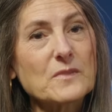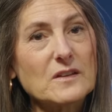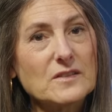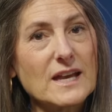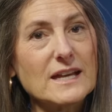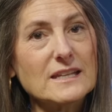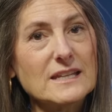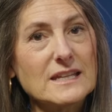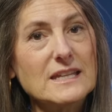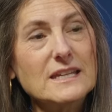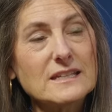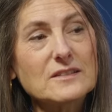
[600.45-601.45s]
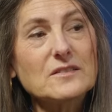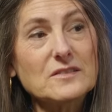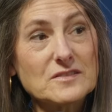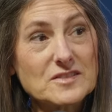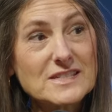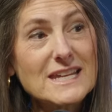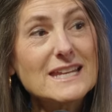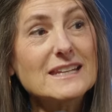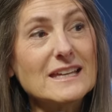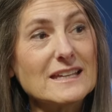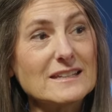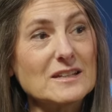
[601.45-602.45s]
that he had seen
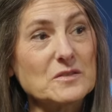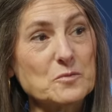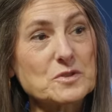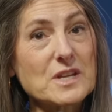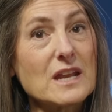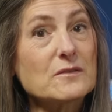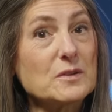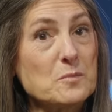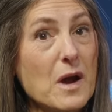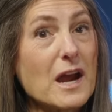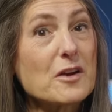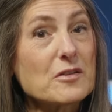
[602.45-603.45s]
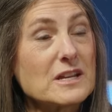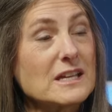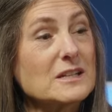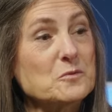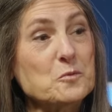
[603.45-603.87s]
it and was kind of admiring it and